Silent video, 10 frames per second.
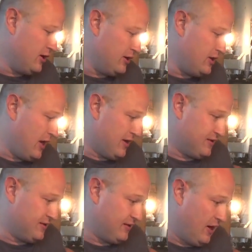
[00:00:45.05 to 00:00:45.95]

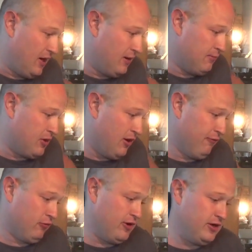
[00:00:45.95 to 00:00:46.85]
Yes, I am
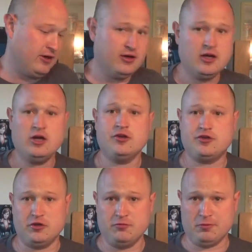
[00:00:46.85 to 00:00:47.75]
covering
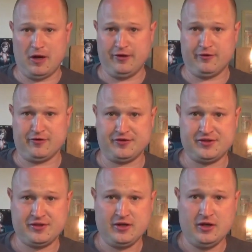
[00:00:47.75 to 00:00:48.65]
Two Brothers.